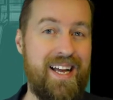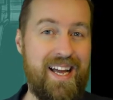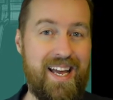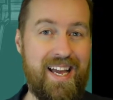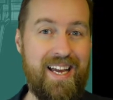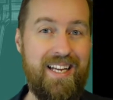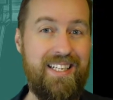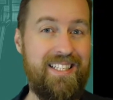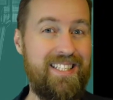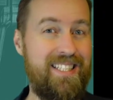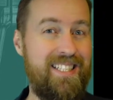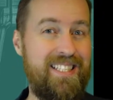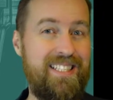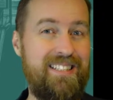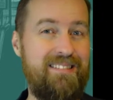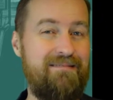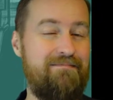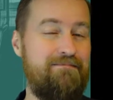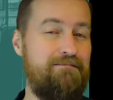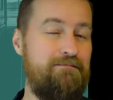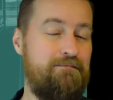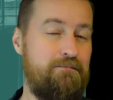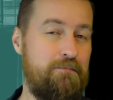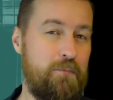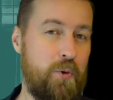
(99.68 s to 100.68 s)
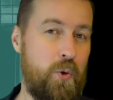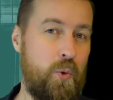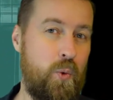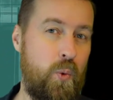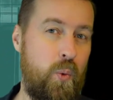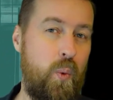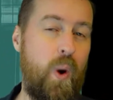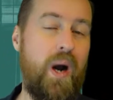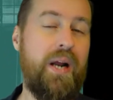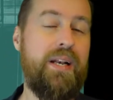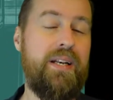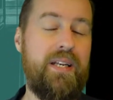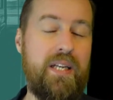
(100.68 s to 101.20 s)
it's
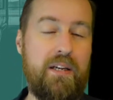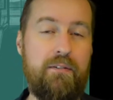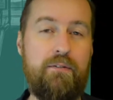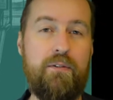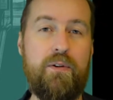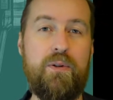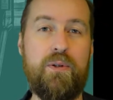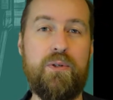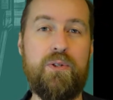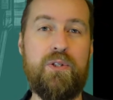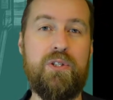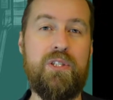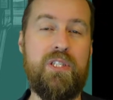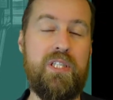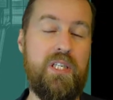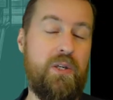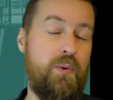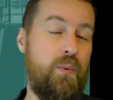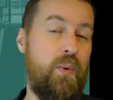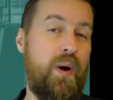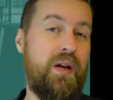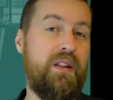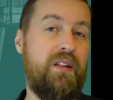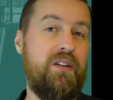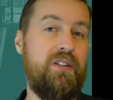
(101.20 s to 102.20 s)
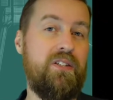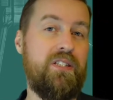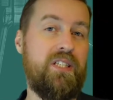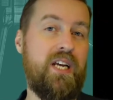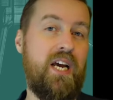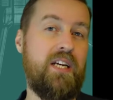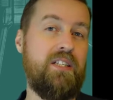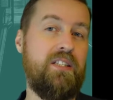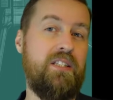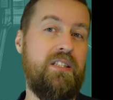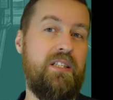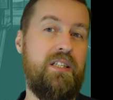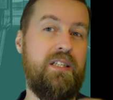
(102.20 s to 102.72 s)
quite difficult to see whether it's
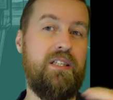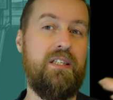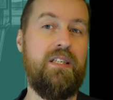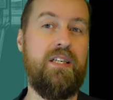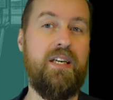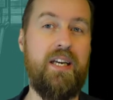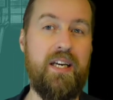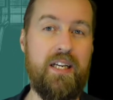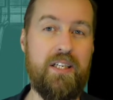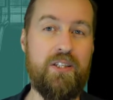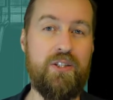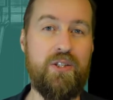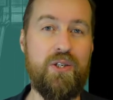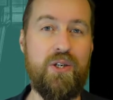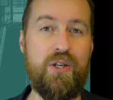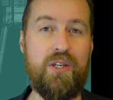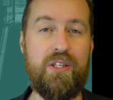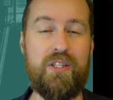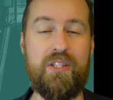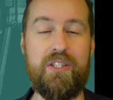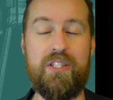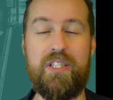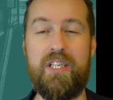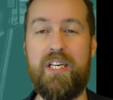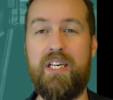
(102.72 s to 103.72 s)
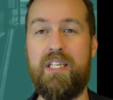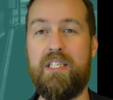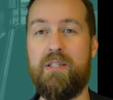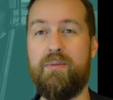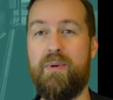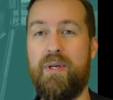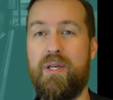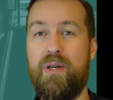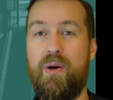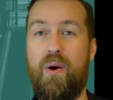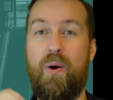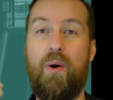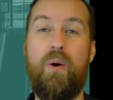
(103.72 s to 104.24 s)
actually an internal
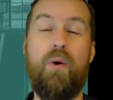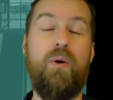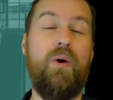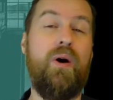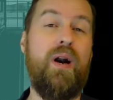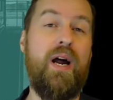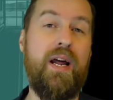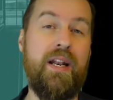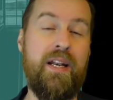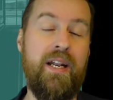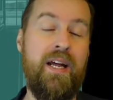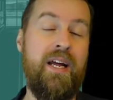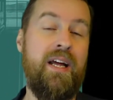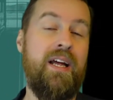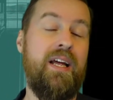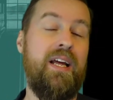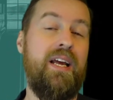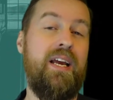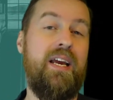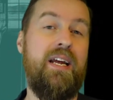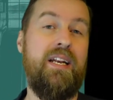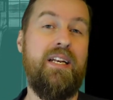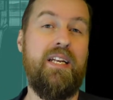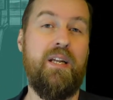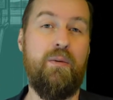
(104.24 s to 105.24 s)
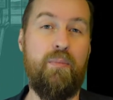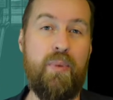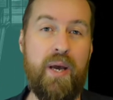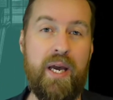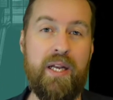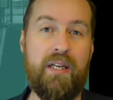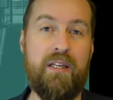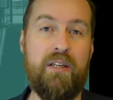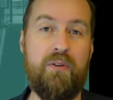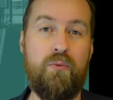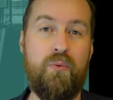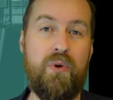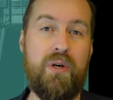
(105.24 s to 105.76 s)
salesman or an
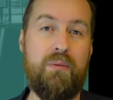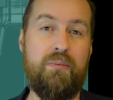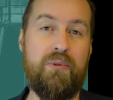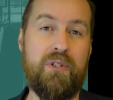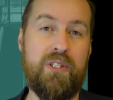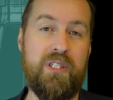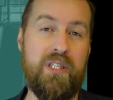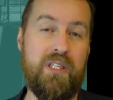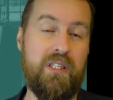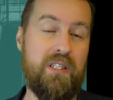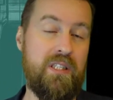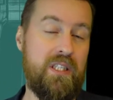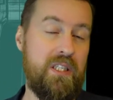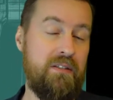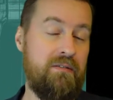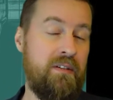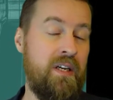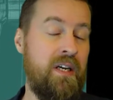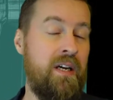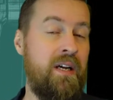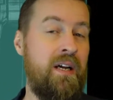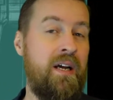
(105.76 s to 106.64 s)
independent representative.